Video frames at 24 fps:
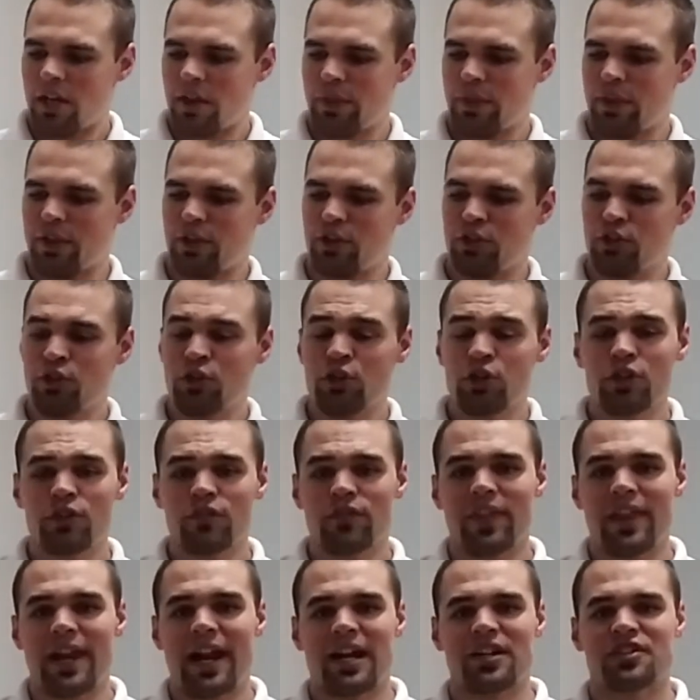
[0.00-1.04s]
the
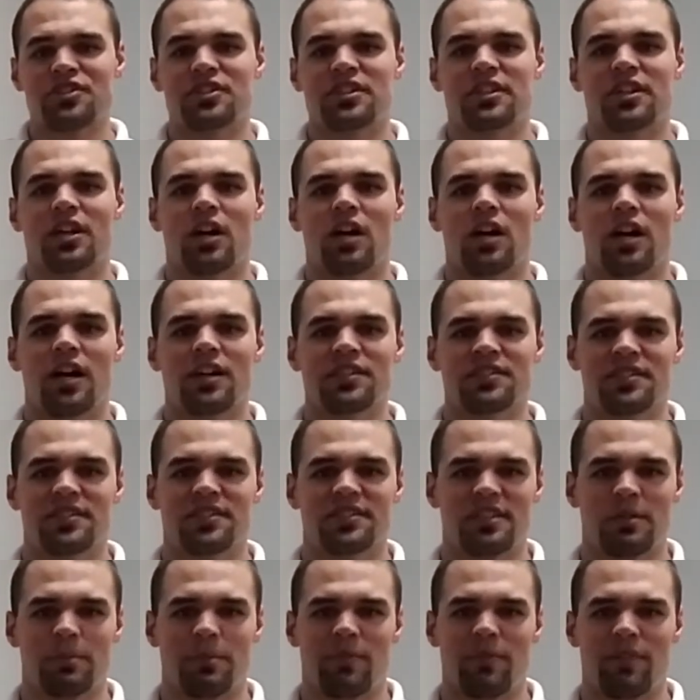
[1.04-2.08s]
nerve that actually causes
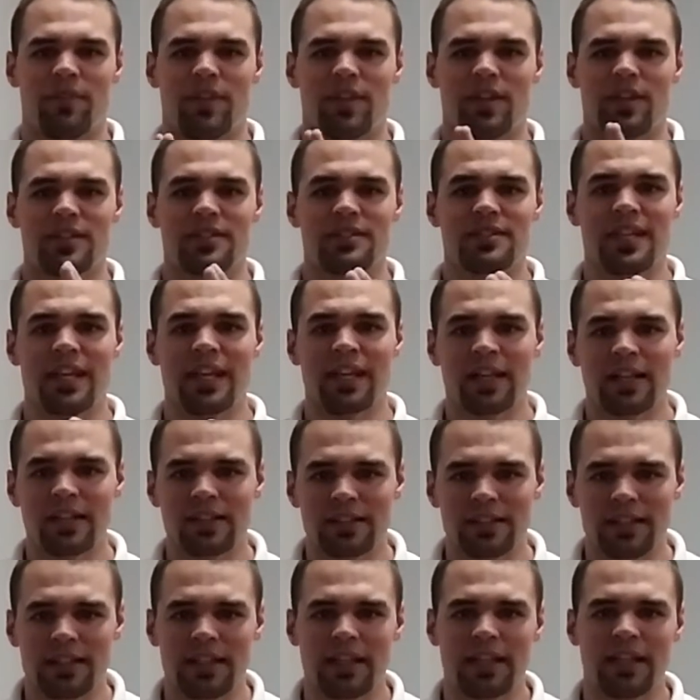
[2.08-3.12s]
some of the
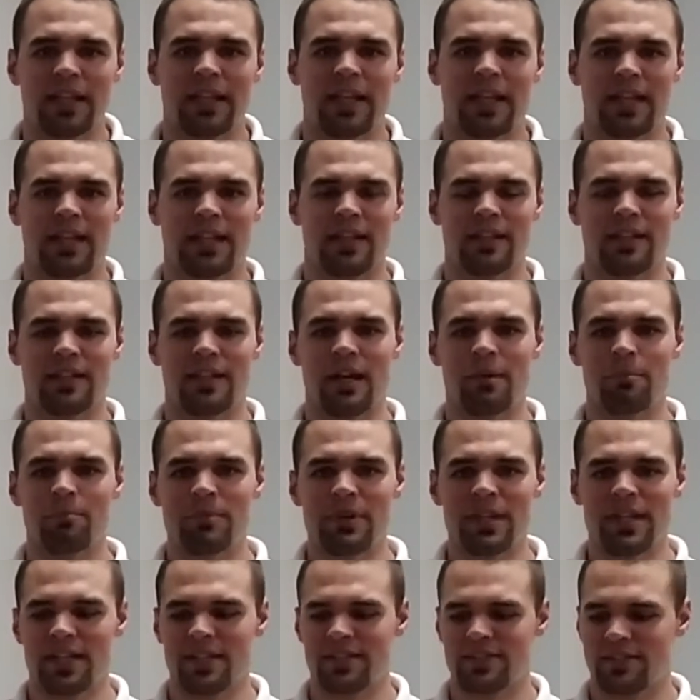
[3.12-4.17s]
tingling and
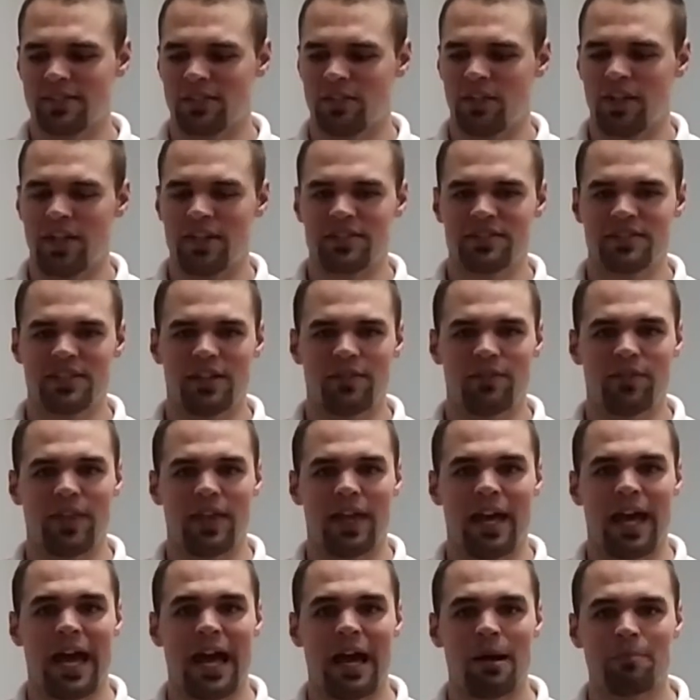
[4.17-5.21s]
numbness and all that stuff that
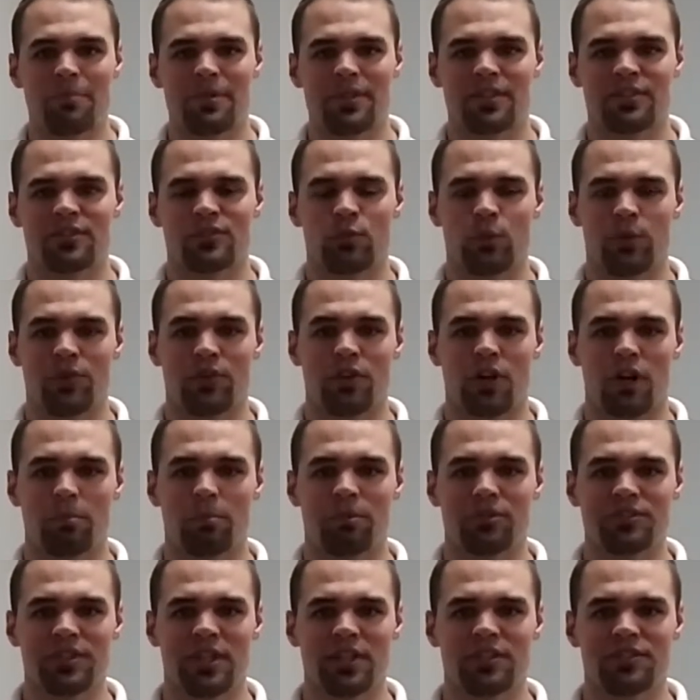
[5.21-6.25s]
happens with
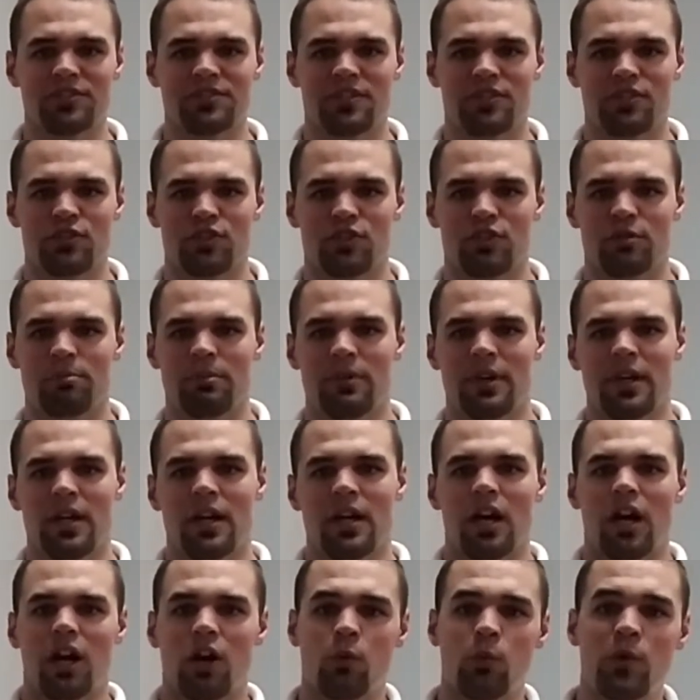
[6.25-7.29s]
carpal tunnel syndrome
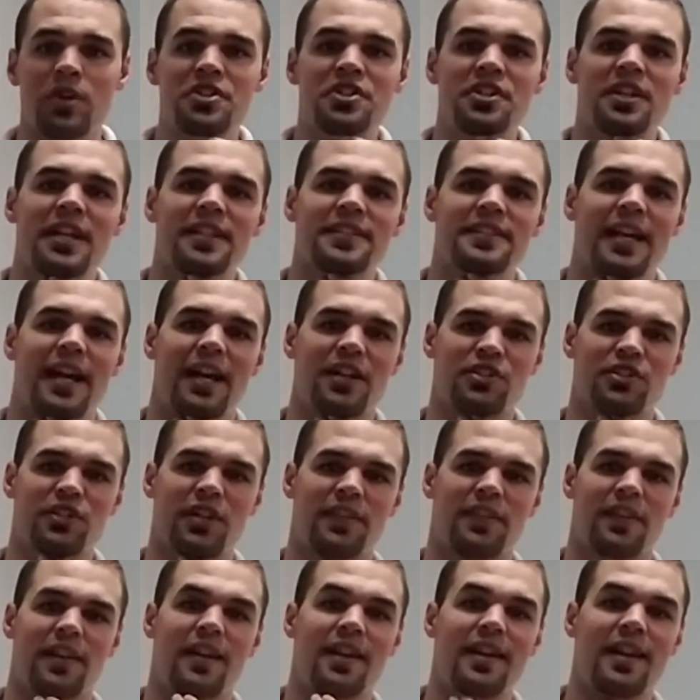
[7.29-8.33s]
originates actually
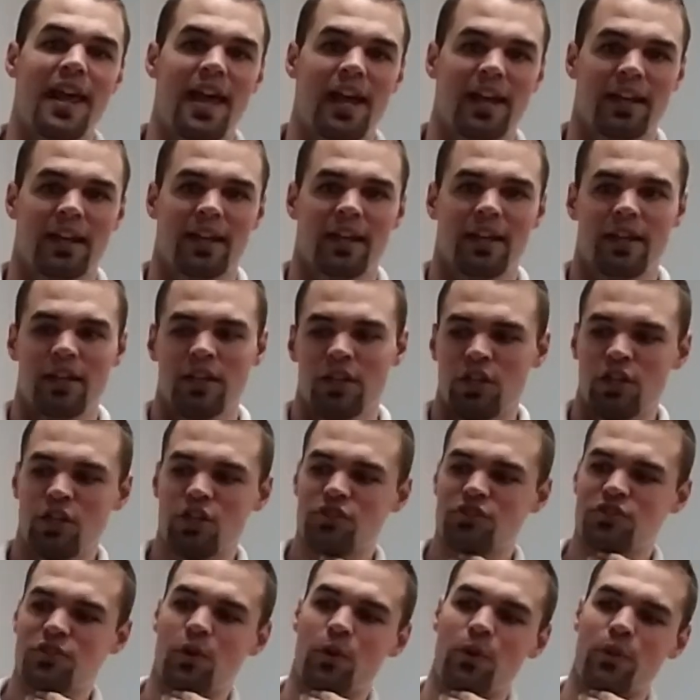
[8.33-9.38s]
at the neck.
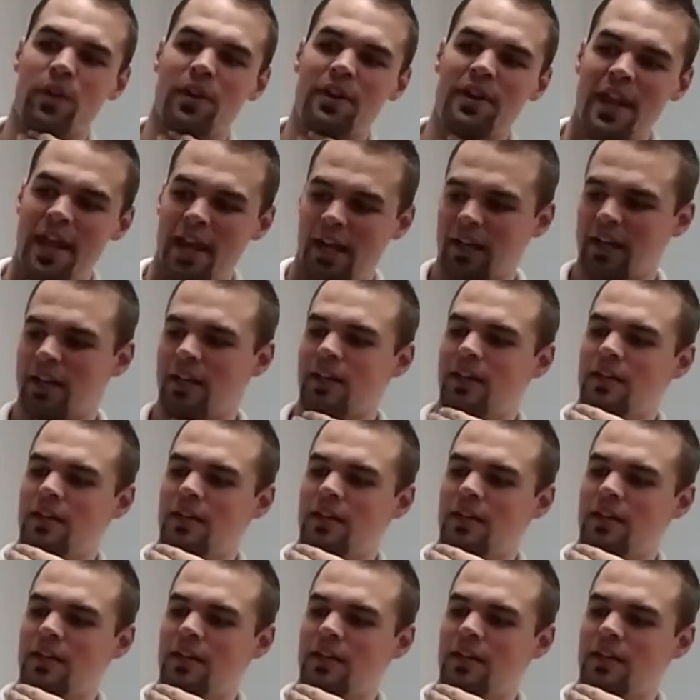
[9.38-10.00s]
So the neck,